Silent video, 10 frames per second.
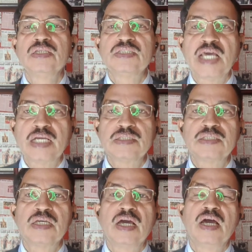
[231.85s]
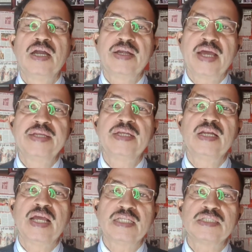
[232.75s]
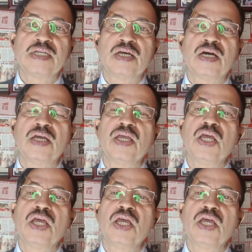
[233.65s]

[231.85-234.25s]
sex, title, etc.